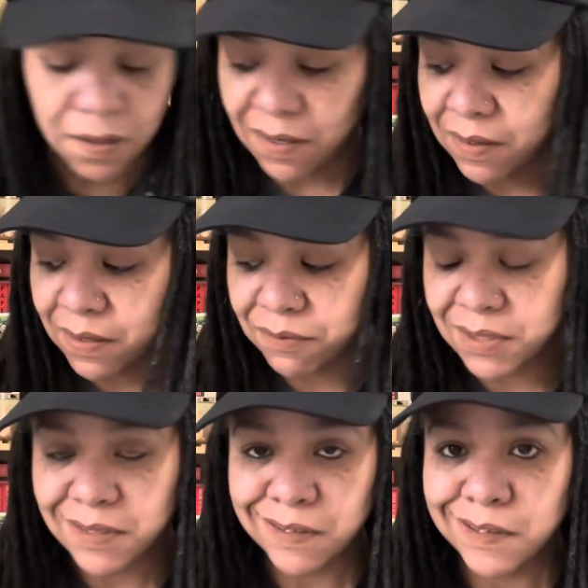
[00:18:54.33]
There
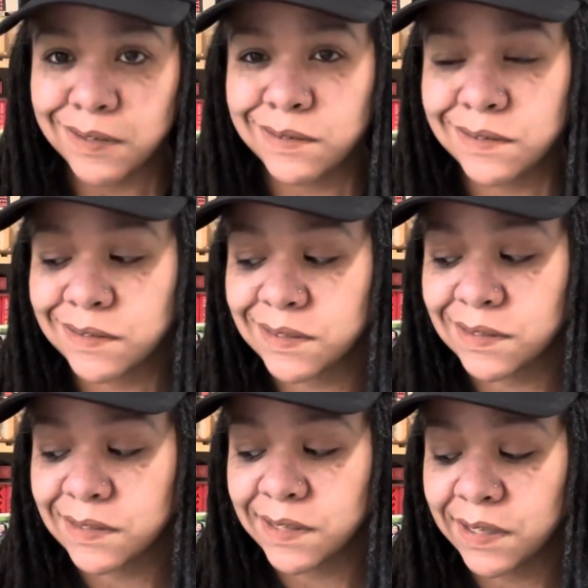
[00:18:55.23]
wasn't good
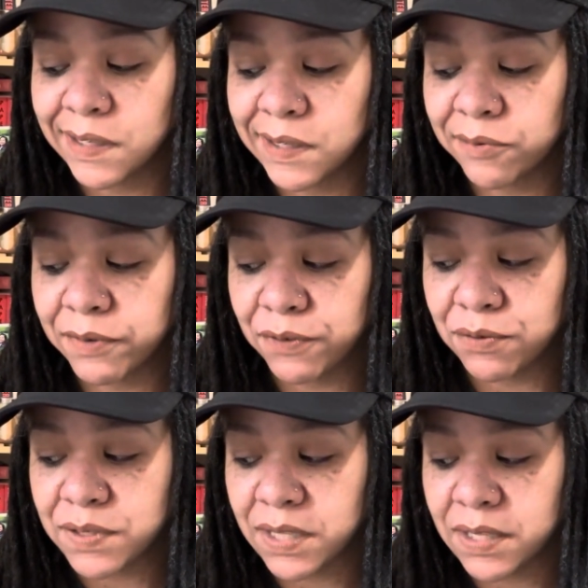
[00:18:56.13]

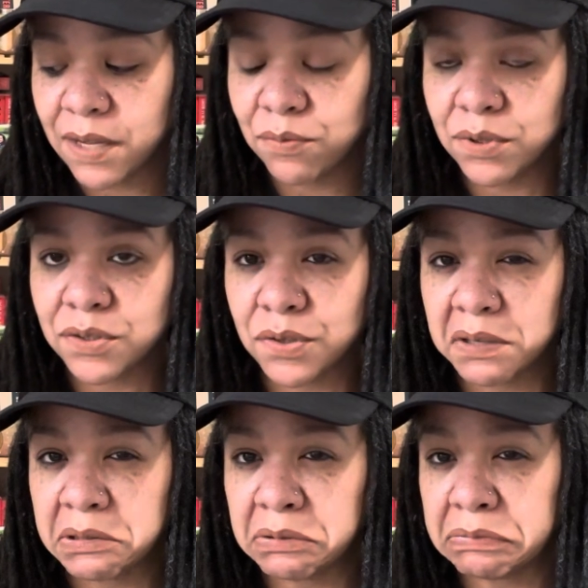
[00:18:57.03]
reviews on that one, so I
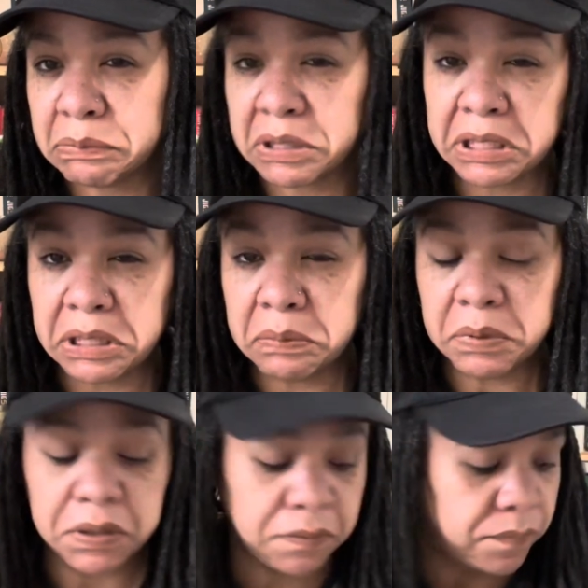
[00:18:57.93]
don't know if I'm gonna keep
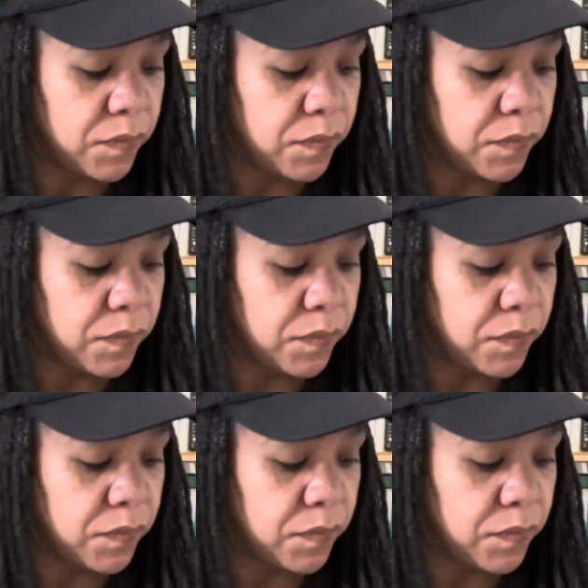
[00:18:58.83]
it.